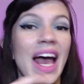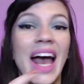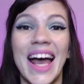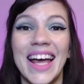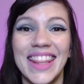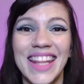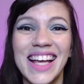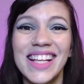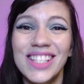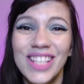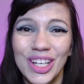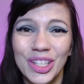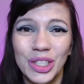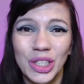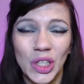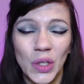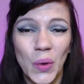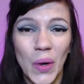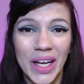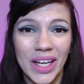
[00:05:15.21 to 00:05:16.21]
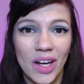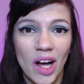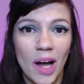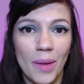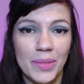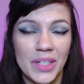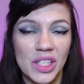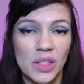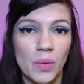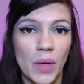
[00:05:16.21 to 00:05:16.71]
And that's actually quite
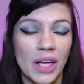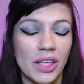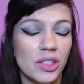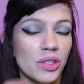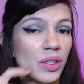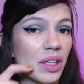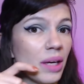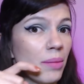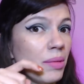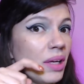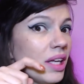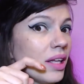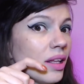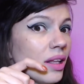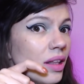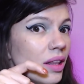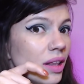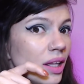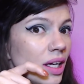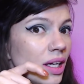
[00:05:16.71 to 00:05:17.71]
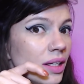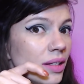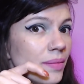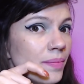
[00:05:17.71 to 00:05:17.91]
common as well. So it can be thing